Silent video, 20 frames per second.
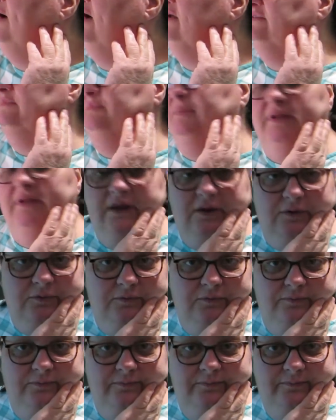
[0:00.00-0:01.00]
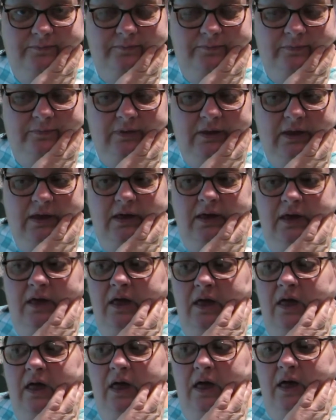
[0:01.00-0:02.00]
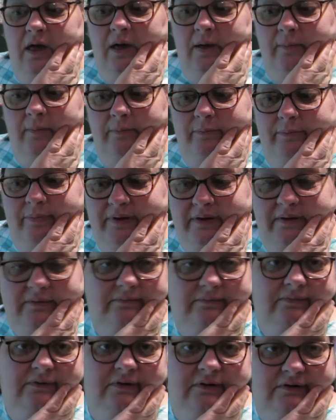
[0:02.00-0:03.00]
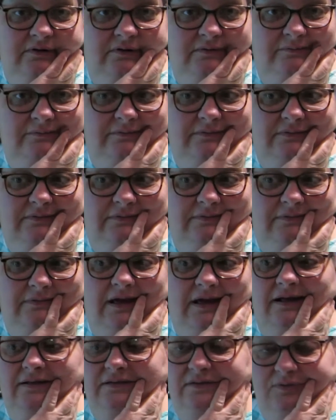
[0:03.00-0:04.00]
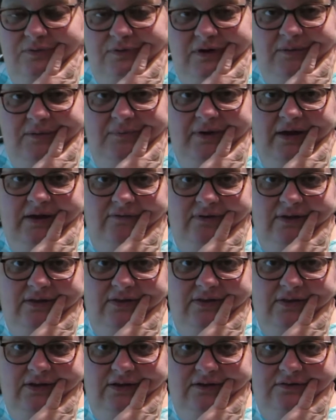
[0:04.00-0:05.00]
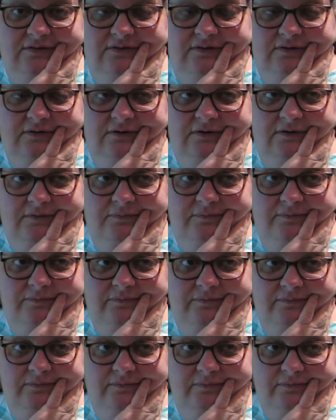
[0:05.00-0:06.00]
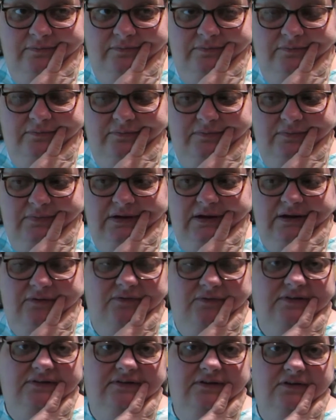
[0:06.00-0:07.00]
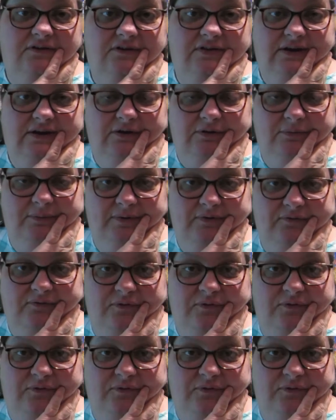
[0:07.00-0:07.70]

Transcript: box below. Um, but you know, that's what I'm having to um, getting physical therapy